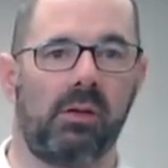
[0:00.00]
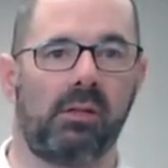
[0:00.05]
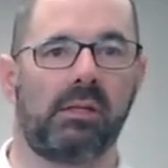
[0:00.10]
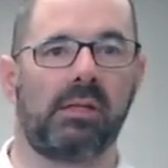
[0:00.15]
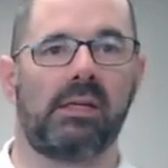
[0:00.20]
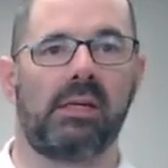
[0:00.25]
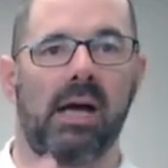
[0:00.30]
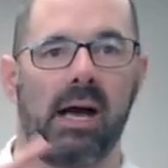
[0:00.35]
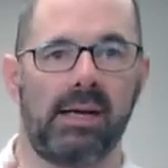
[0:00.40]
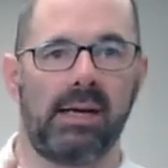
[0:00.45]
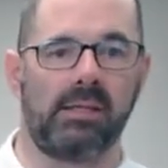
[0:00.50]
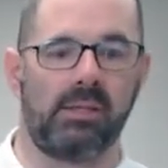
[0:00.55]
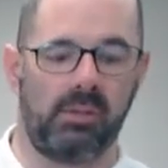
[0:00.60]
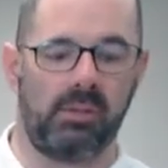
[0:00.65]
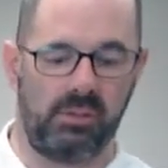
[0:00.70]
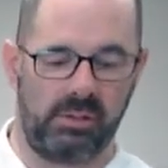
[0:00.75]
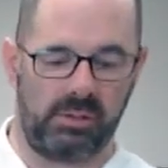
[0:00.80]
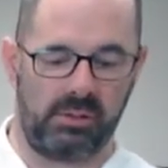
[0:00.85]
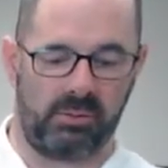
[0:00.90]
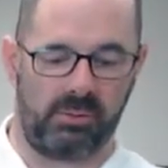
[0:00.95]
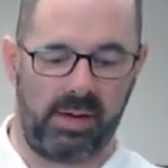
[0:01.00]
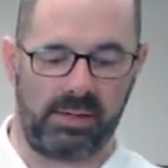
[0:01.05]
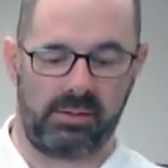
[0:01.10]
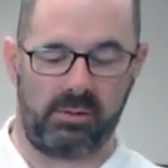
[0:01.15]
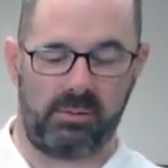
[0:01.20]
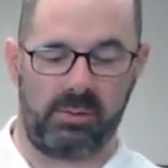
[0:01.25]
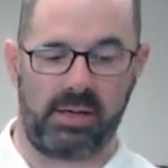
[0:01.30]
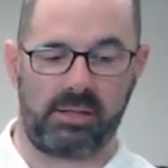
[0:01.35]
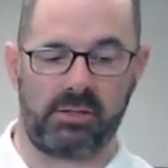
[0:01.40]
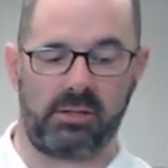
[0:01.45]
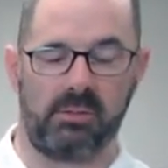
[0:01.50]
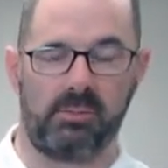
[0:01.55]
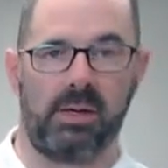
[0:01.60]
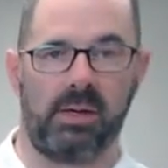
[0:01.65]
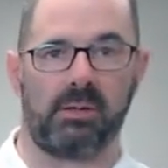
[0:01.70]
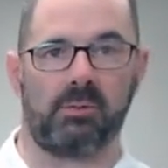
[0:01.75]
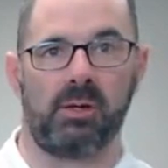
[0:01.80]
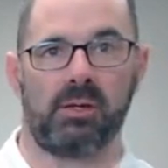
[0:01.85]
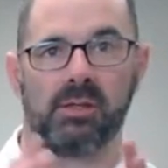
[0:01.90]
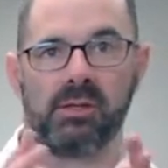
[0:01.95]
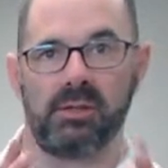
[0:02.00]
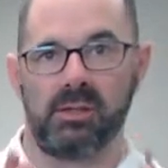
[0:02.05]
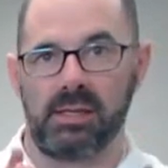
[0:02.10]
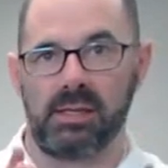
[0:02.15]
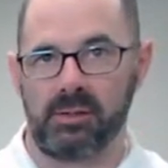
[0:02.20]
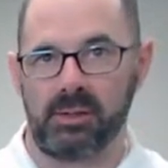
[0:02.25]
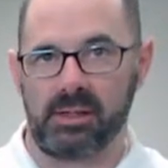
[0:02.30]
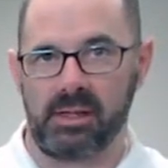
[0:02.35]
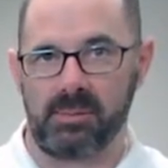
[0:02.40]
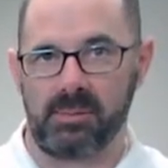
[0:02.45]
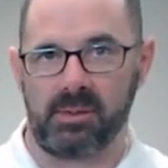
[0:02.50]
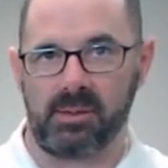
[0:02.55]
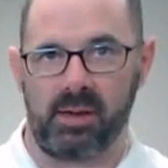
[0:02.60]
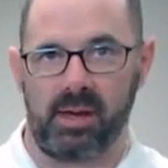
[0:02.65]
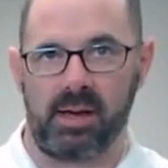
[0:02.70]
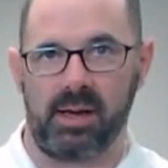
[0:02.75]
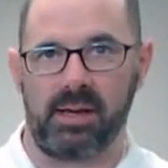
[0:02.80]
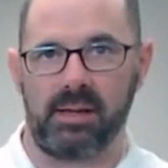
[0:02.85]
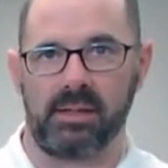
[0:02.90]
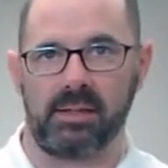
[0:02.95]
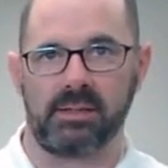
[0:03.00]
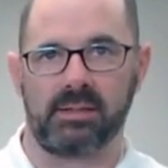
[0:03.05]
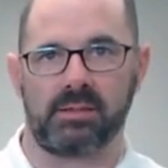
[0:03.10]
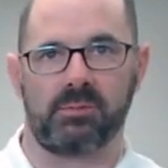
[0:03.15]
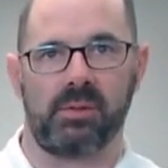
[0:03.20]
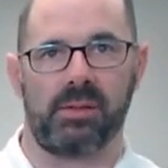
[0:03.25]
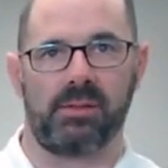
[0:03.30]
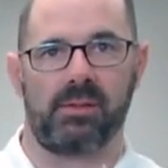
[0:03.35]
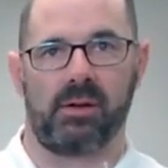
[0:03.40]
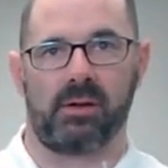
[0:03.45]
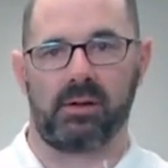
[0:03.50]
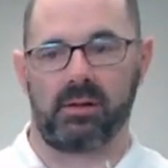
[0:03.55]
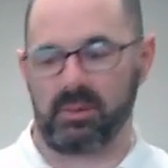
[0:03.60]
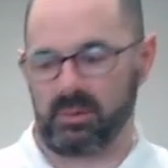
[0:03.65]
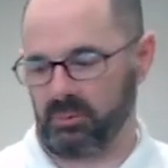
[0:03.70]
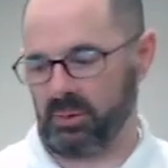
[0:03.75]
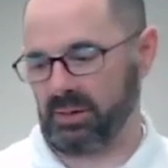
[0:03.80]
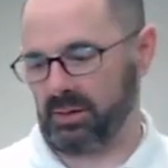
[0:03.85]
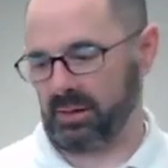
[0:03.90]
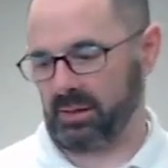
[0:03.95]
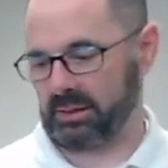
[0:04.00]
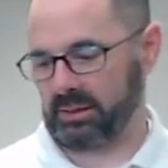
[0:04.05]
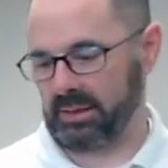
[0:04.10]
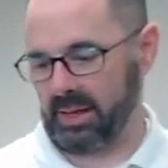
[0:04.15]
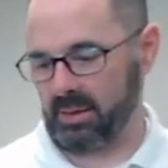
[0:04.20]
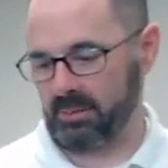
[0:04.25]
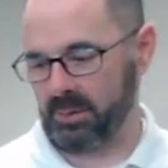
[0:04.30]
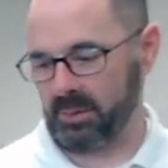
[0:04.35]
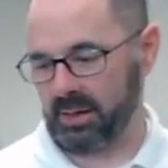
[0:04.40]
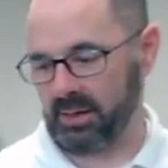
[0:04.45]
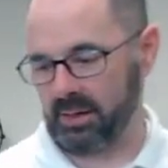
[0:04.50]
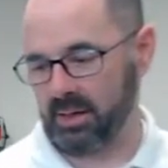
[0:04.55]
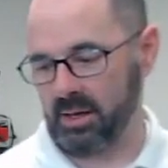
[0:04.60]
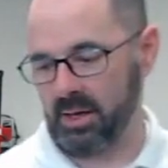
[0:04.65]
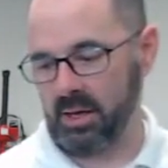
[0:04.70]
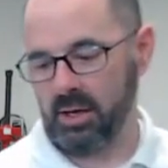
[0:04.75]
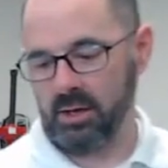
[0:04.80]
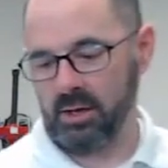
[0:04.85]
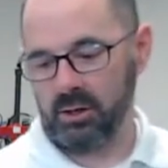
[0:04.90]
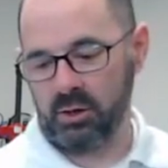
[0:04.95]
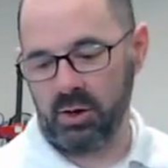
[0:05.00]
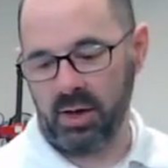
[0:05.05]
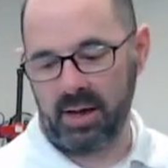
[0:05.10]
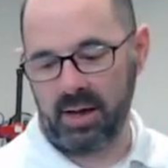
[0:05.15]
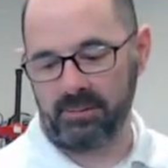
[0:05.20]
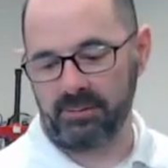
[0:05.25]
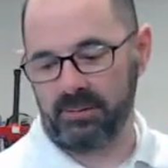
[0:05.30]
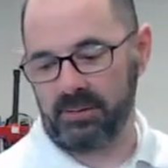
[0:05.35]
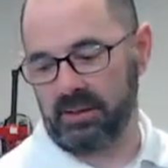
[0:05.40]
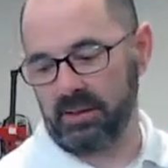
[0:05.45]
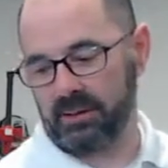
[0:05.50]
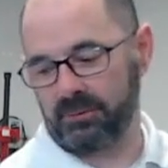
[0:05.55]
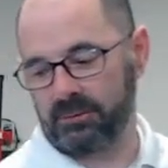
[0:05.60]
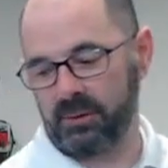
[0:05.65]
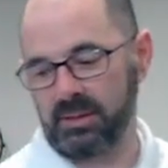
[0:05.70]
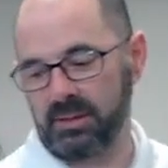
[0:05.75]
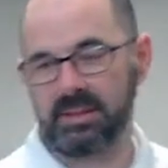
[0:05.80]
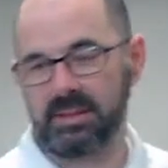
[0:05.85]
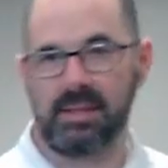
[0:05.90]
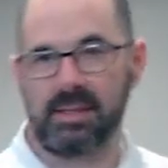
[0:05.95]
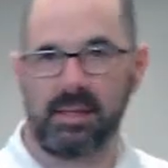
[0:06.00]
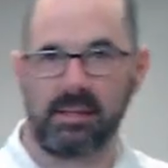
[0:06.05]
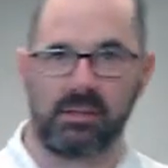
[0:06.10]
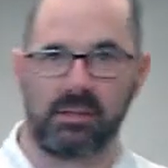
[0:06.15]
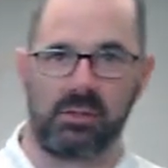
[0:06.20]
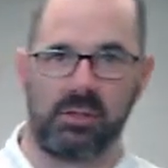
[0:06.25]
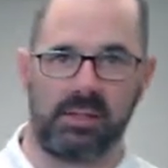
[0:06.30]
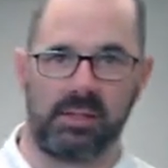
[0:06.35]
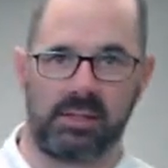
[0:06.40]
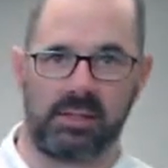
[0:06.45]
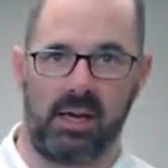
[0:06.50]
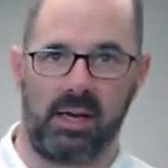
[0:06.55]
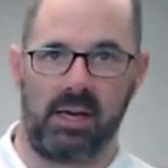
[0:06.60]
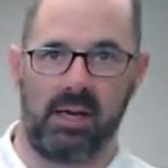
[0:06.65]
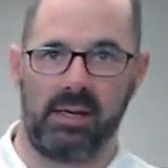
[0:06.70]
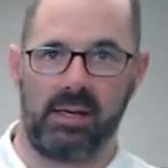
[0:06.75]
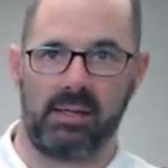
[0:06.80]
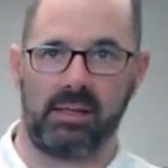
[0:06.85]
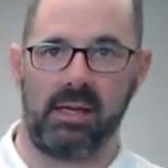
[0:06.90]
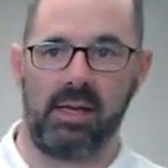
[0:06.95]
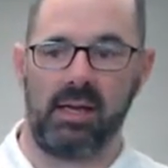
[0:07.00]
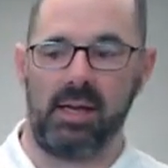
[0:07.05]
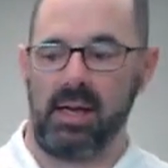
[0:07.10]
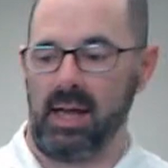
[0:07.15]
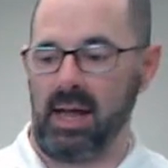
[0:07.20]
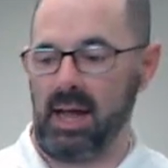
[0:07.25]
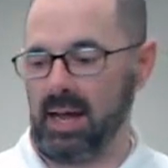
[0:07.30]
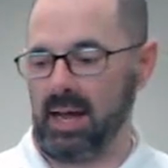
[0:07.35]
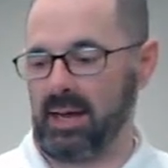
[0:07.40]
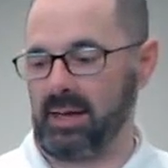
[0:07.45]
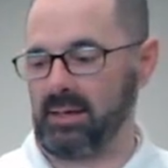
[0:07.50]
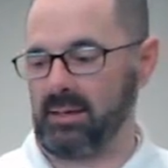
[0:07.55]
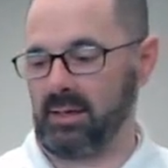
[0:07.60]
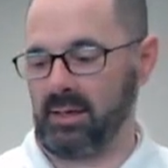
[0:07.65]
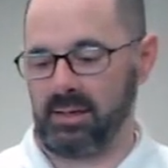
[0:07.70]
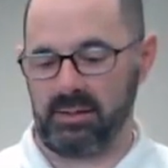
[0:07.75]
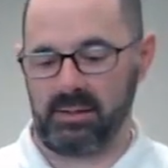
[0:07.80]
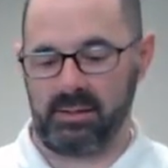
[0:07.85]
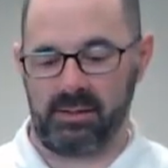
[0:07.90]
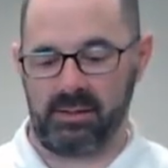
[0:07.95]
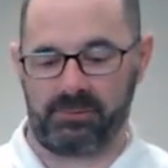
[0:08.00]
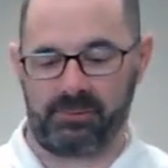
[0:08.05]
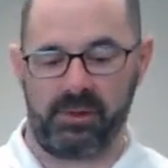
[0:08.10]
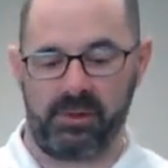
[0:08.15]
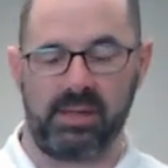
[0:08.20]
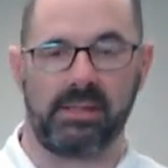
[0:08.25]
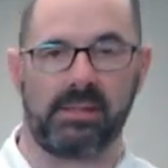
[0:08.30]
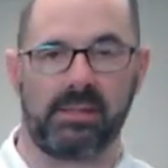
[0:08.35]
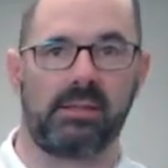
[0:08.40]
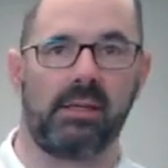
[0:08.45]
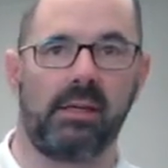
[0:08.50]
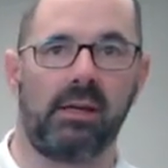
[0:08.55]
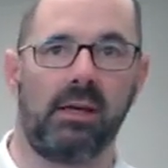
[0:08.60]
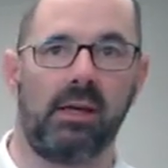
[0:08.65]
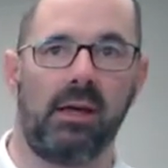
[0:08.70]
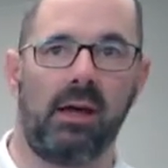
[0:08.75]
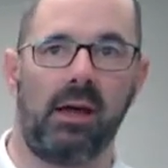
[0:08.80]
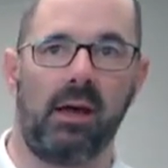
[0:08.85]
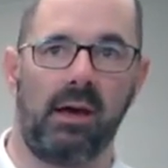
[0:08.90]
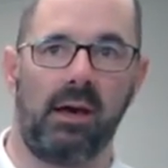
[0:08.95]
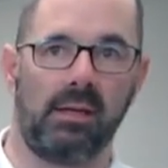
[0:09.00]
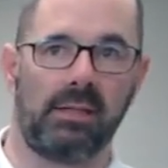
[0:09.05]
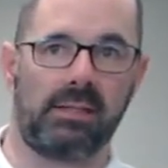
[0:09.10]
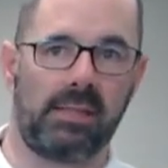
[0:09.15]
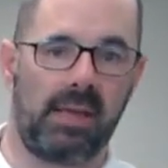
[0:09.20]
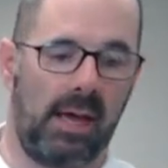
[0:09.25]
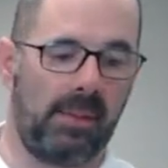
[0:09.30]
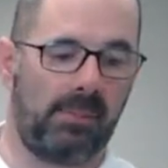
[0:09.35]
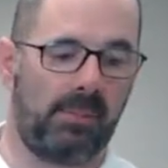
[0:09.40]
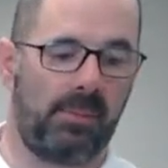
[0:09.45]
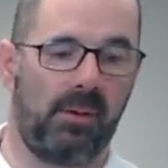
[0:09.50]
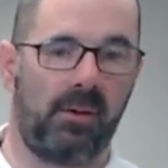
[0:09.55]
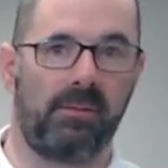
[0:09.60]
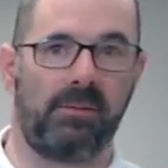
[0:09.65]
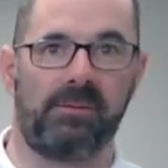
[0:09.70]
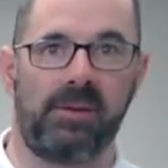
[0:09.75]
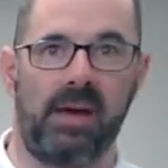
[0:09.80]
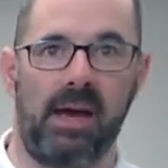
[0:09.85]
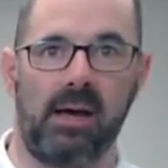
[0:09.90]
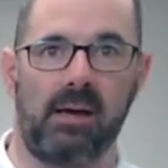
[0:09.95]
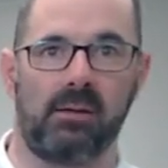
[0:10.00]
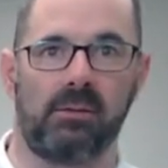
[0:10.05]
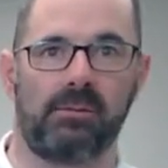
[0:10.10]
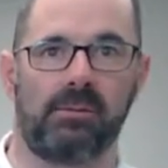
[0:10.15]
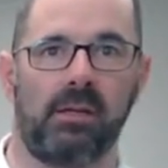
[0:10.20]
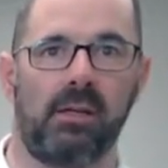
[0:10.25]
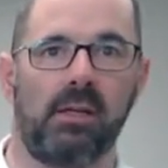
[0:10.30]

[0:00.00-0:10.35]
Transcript: guide you in the right direction. But what you need to keep in mind is with the climp pin, you have different sensor design and different type of valve.